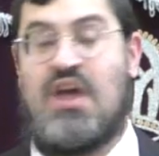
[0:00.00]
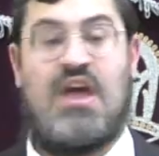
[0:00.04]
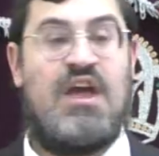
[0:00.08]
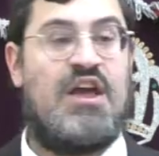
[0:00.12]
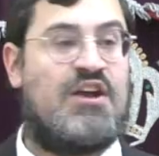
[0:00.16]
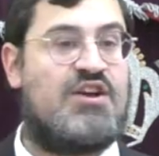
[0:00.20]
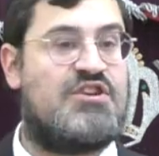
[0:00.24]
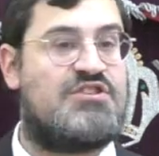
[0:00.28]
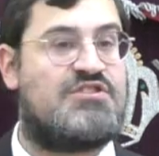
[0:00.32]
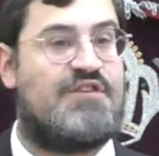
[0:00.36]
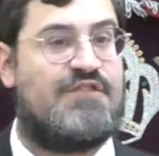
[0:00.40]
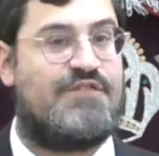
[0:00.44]

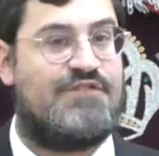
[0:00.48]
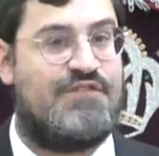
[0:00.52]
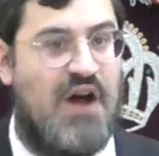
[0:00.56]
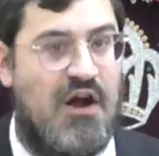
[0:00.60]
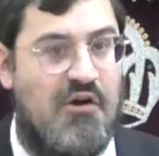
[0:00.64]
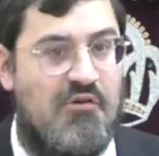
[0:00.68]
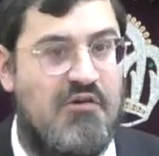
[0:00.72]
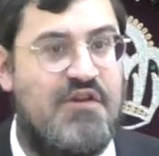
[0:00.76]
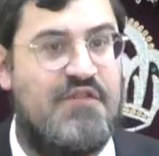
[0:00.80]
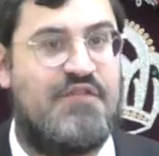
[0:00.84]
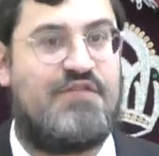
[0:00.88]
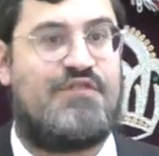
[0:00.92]
Because the
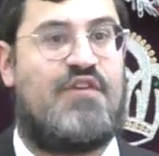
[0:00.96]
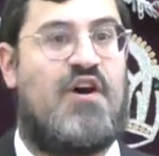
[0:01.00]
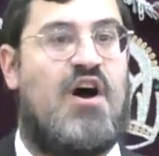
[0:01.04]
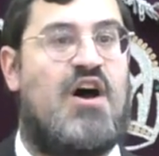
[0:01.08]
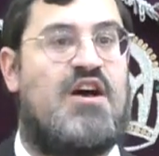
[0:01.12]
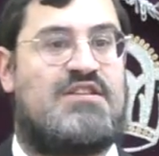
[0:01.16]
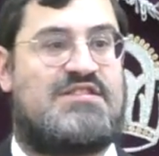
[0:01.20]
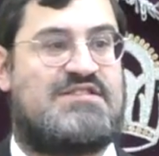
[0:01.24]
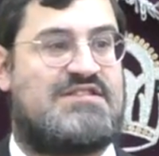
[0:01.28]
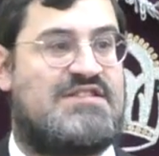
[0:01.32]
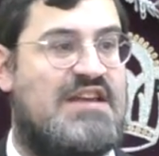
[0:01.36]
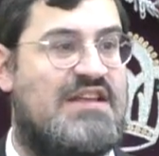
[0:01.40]
very
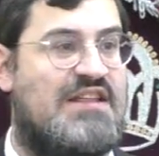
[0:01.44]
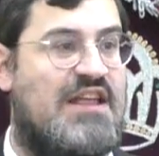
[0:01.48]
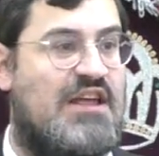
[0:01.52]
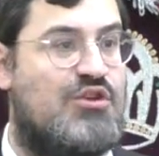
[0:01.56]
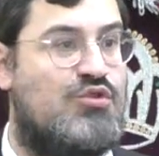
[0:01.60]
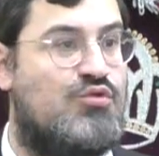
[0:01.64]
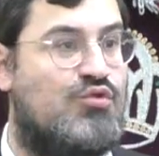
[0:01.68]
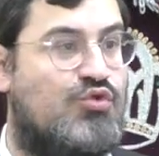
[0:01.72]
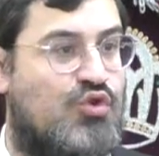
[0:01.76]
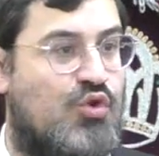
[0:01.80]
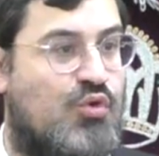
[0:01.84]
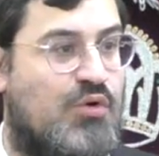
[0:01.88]
first thing that
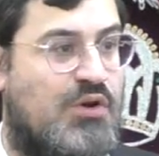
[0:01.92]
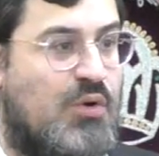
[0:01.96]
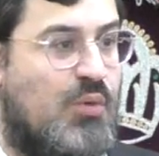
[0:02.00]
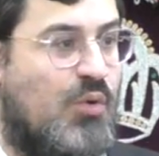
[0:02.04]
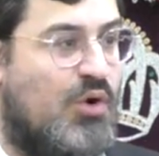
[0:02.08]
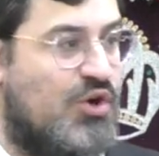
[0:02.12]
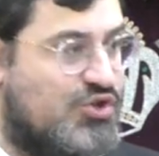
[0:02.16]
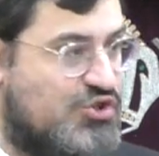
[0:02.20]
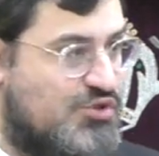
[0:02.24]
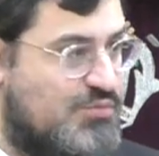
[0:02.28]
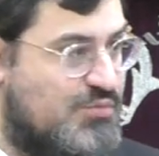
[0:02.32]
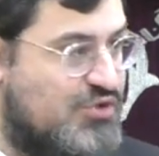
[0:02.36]
you do in a
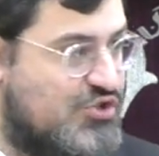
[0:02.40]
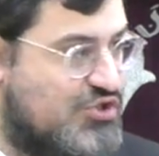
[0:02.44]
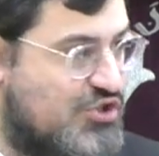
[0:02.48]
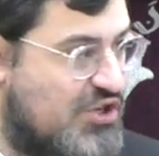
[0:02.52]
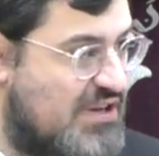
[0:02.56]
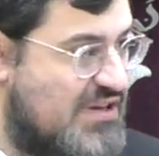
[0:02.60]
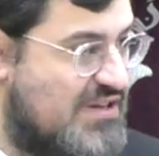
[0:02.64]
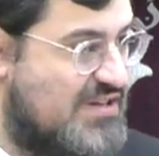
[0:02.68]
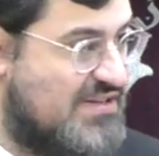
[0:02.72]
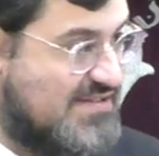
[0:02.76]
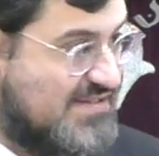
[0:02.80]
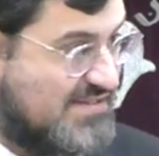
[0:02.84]
washing
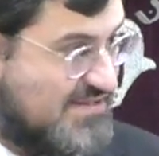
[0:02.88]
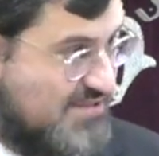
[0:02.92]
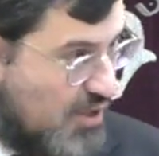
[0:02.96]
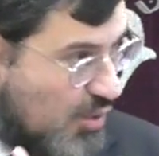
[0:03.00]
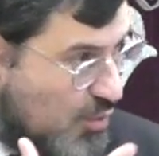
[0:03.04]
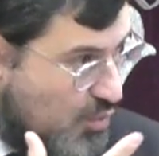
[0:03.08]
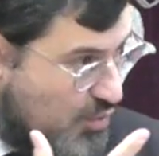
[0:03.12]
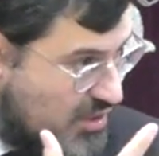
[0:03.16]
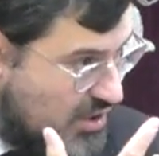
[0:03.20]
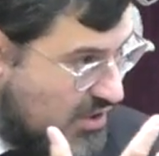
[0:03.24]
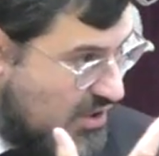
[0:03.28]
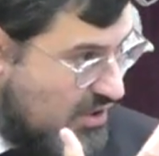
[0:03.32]
machine is
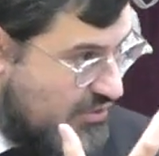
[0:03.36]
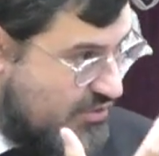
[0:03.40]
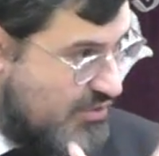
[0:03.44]
soak